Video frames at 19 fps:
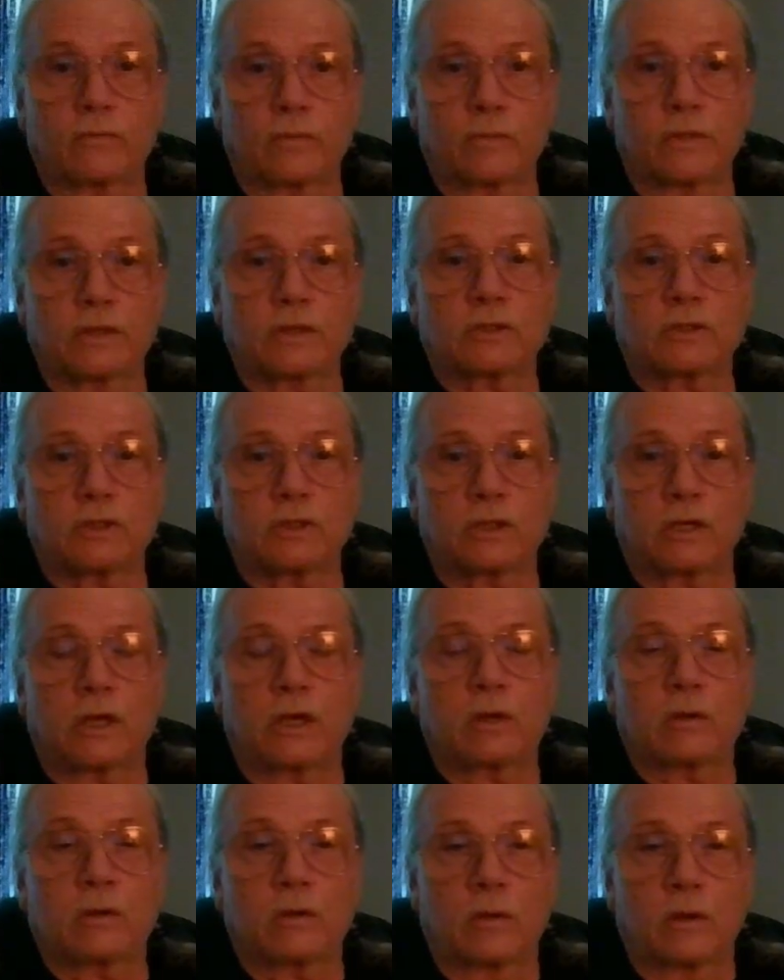from this
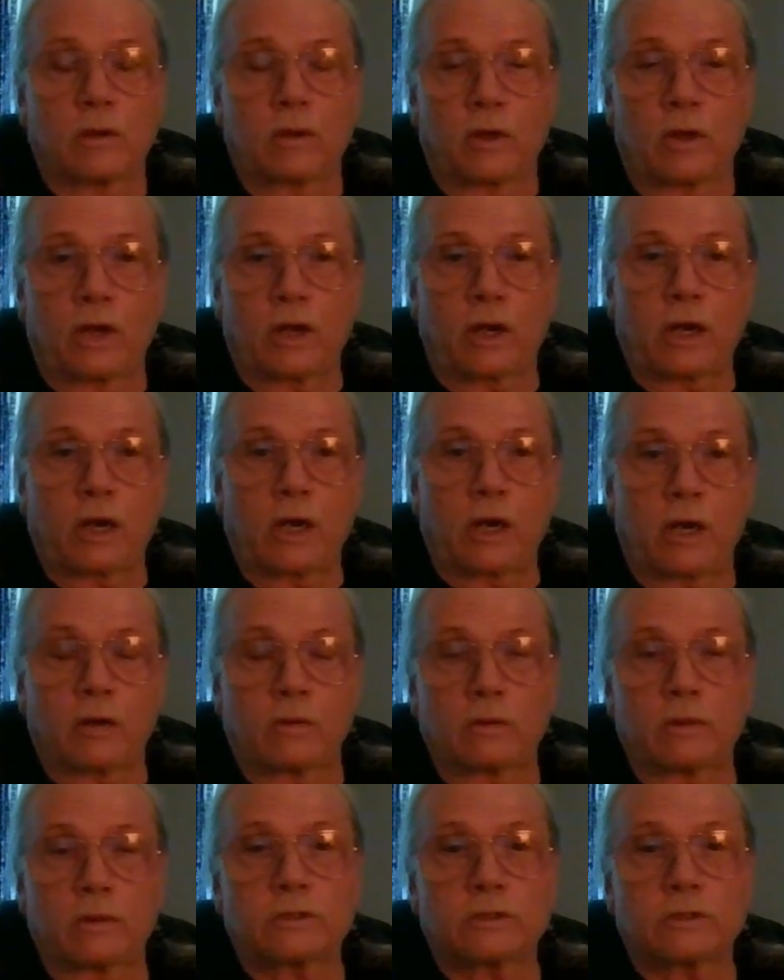channel, and I
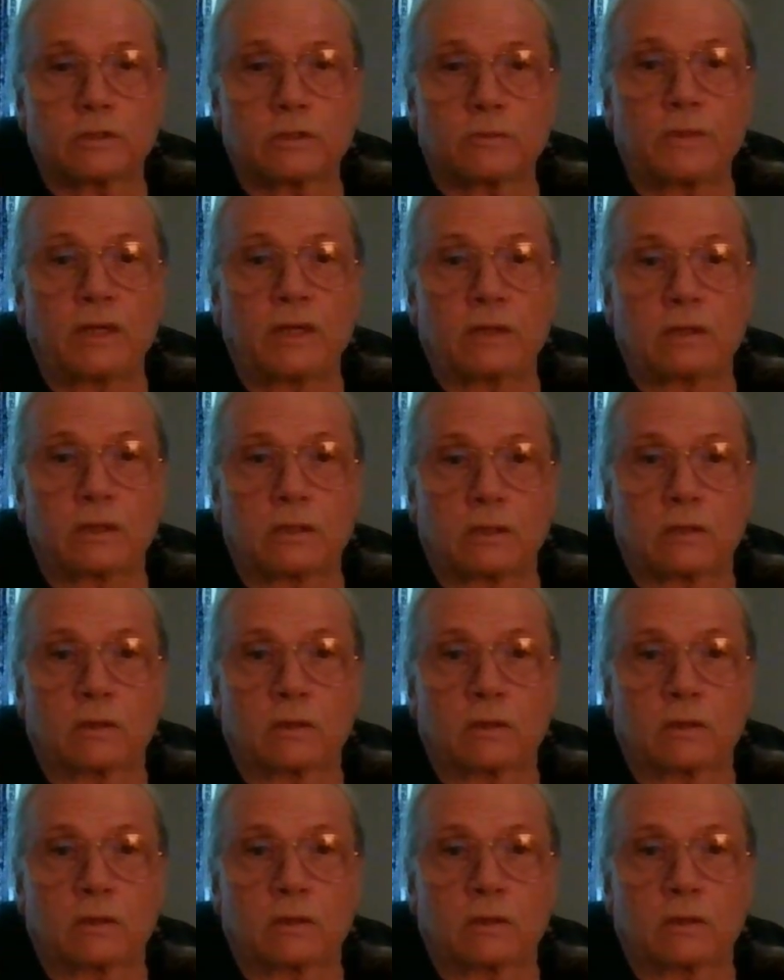always speak